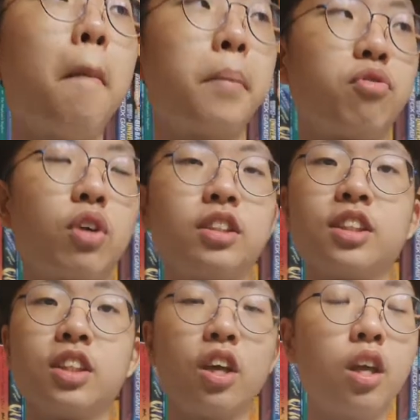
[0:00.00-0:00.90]

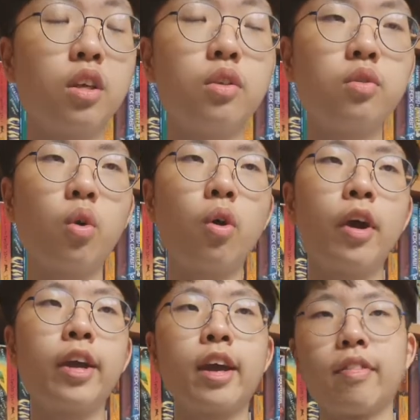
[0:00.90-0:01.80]
befriending the
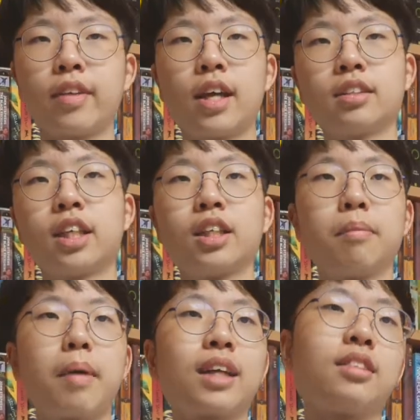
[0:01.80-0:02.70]
Eloi, and then
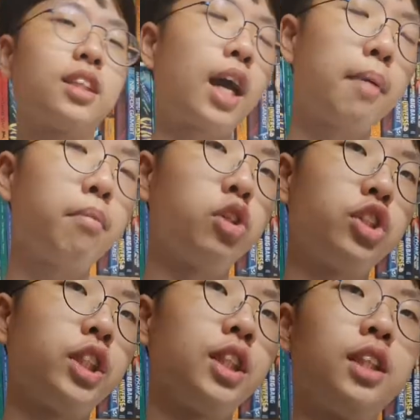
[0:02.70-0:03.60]
taking back the time
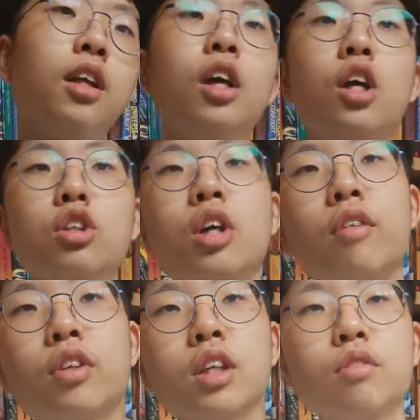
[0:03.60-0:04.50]
machine,
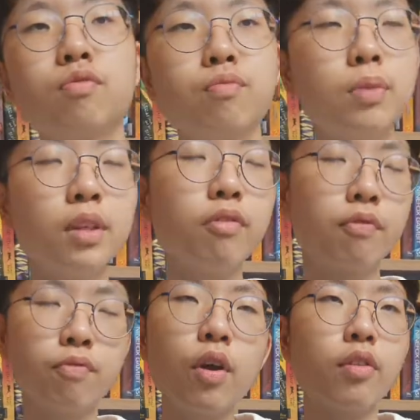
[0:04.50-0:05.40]
traveling even
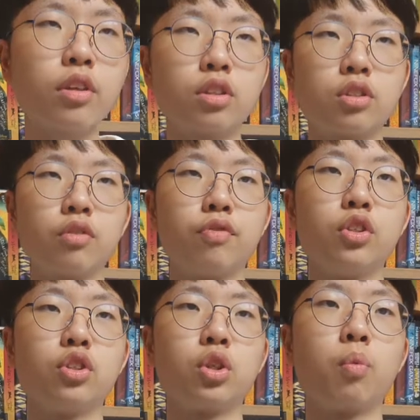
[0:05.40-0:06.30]
further into the
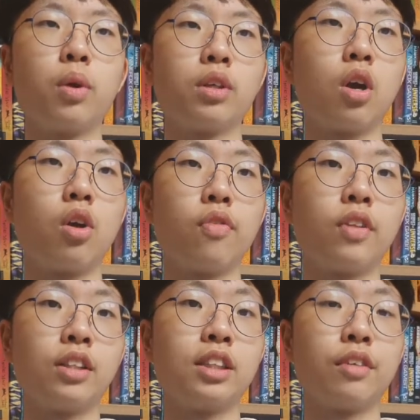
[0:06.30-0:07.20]
future where Earth
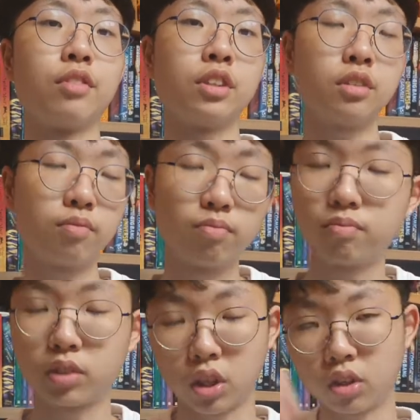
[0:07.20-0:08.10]
doesn't even
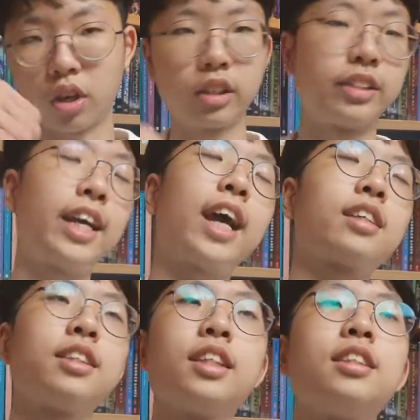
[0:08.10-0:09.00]
turn on its
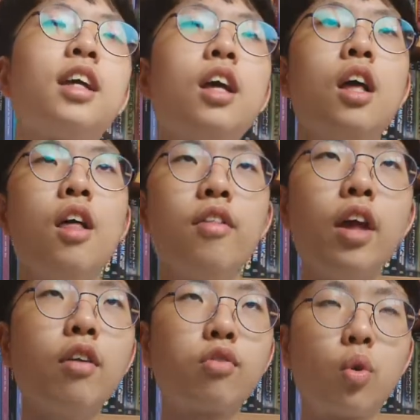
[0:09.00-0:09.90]
axes.
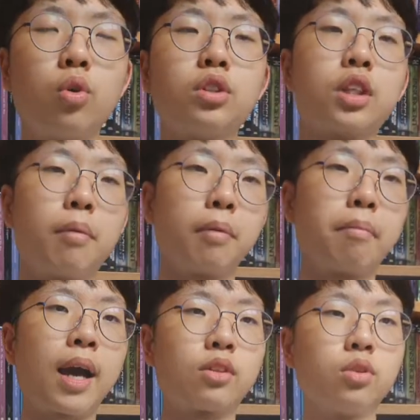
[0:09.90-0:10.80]
Then, of course, coming
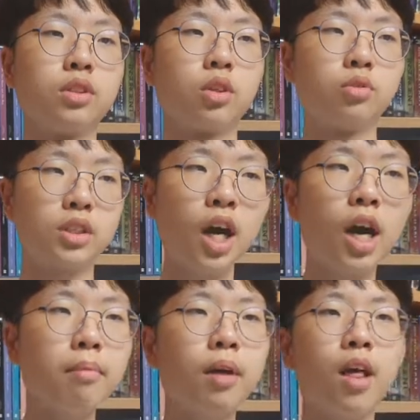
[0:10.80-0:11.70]
back to his own
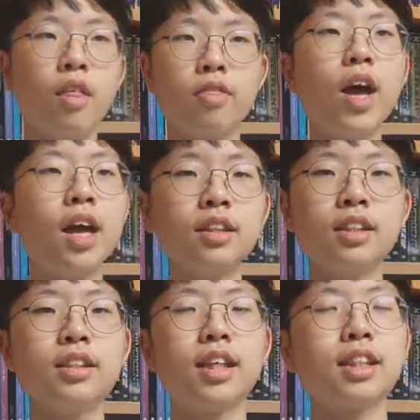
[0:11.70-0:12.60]
time. Then
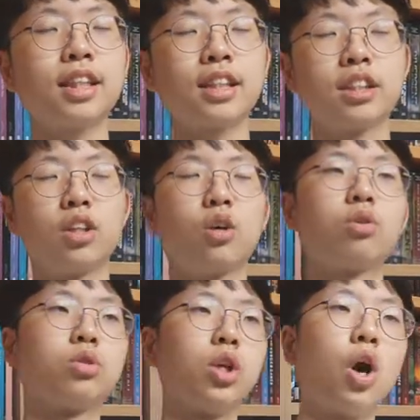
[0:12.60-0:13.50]
he says that
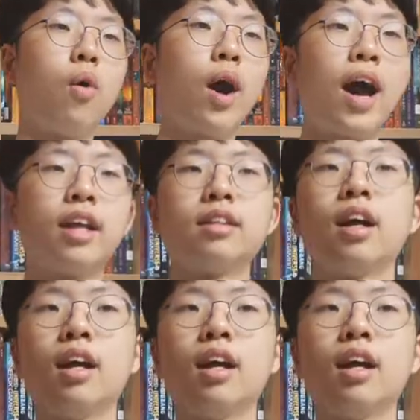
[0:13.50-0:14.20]
he'll go and